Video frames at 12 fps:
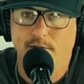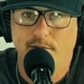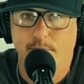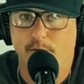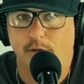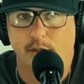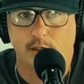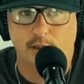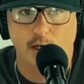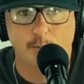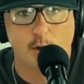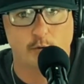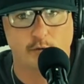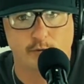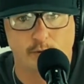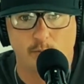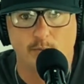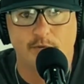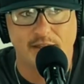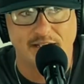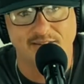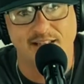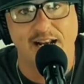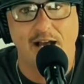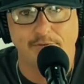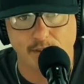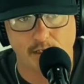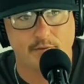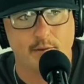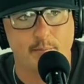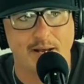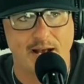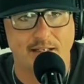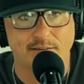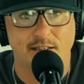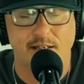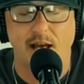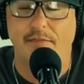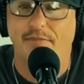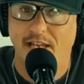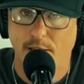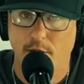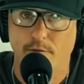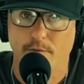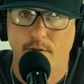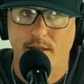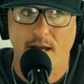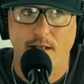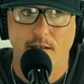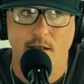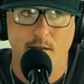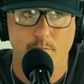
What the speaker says: Some of you are going to come over from things that I've done in the past, and I thank you for that.